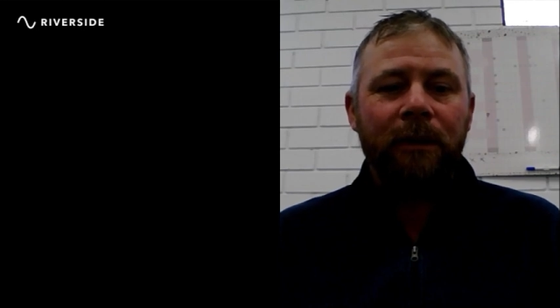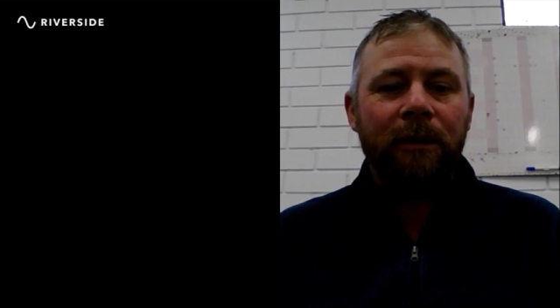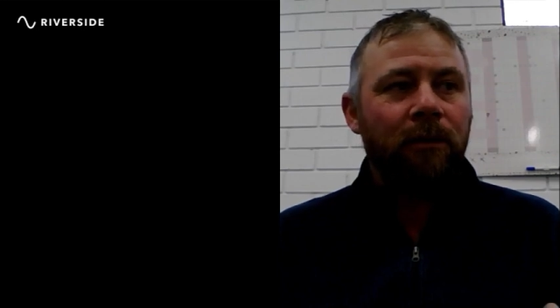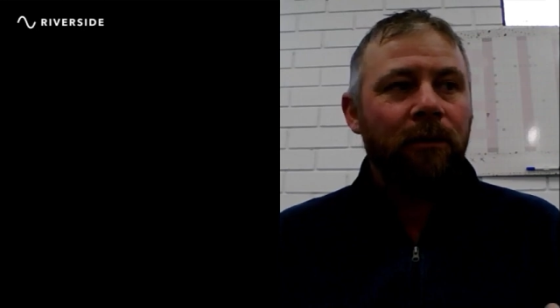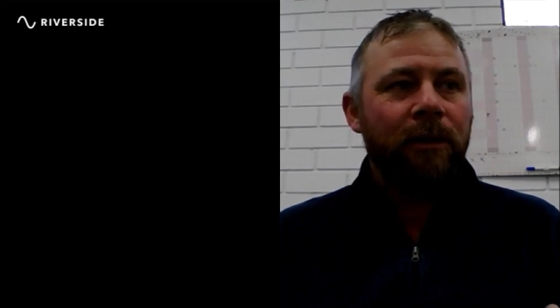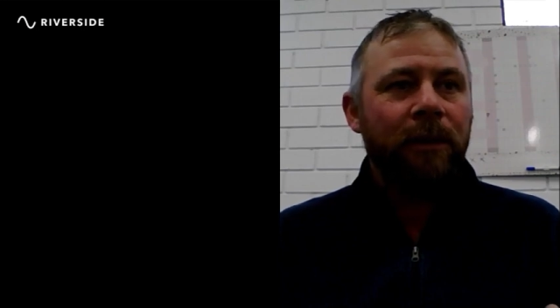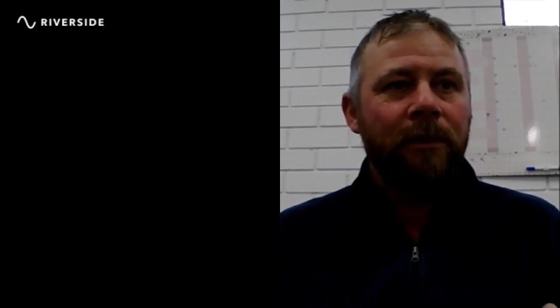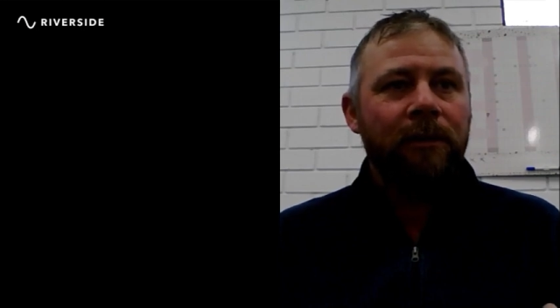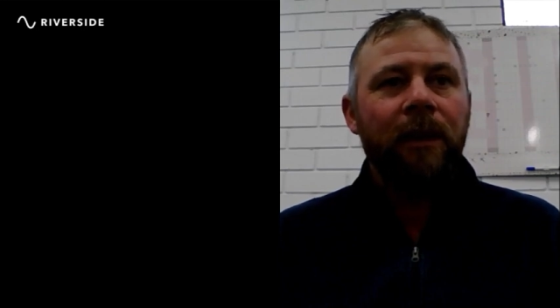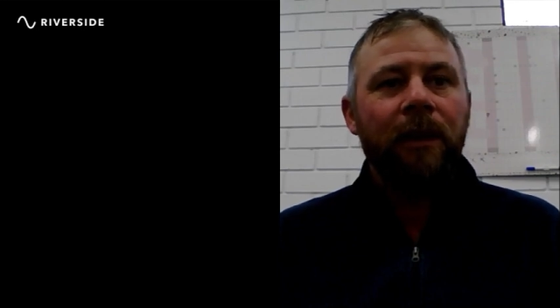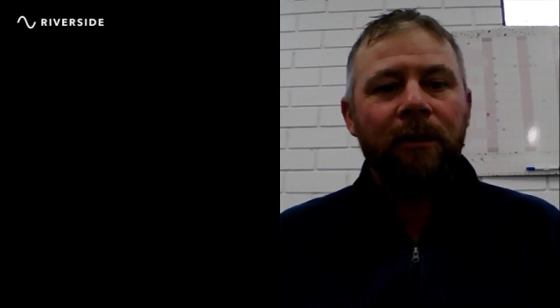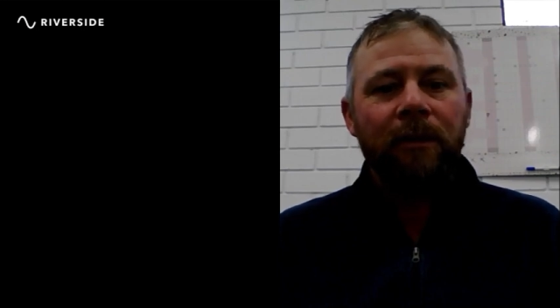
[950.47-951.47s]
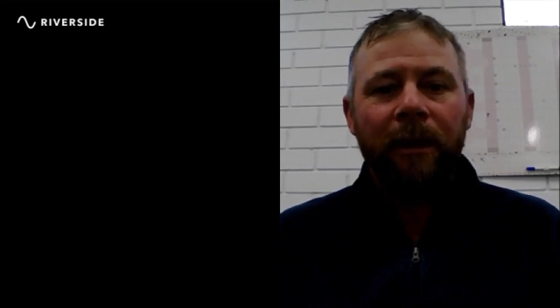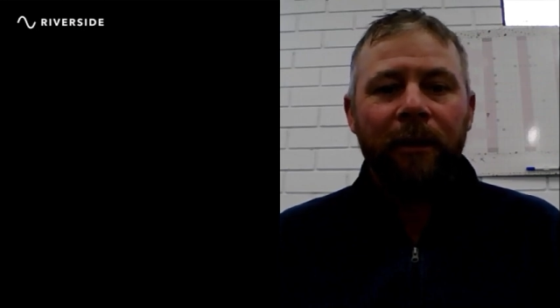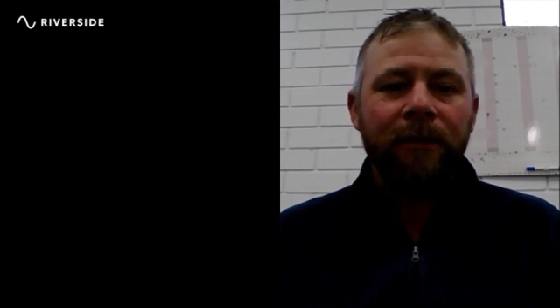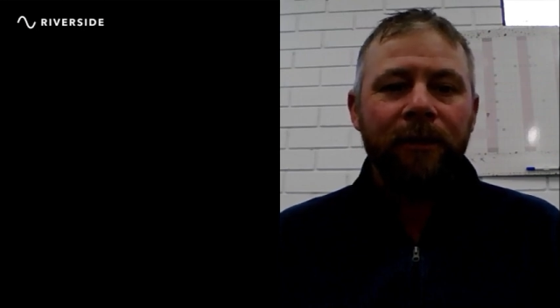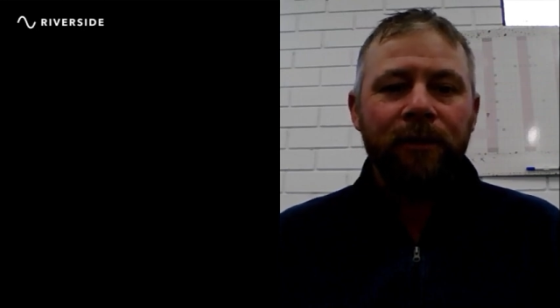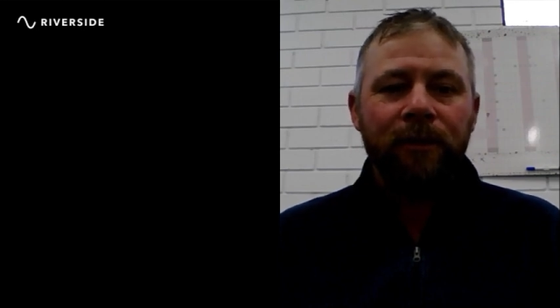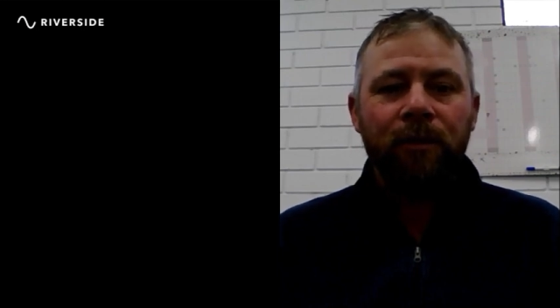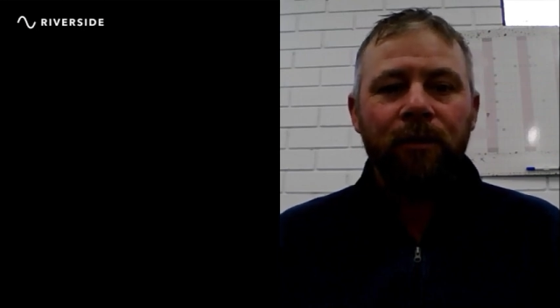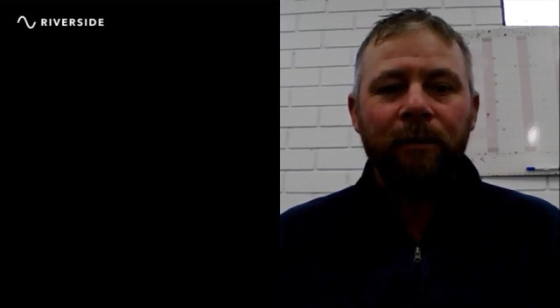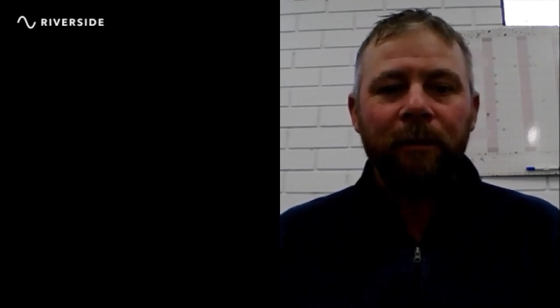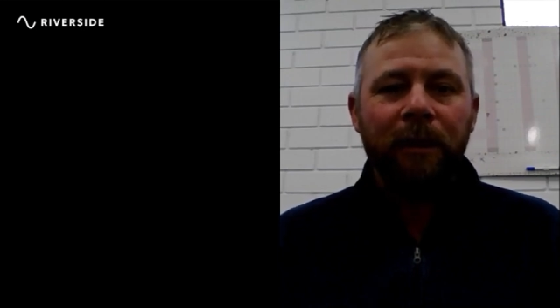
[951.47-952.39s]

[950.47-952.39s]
and the horse goes, no, you have to stalk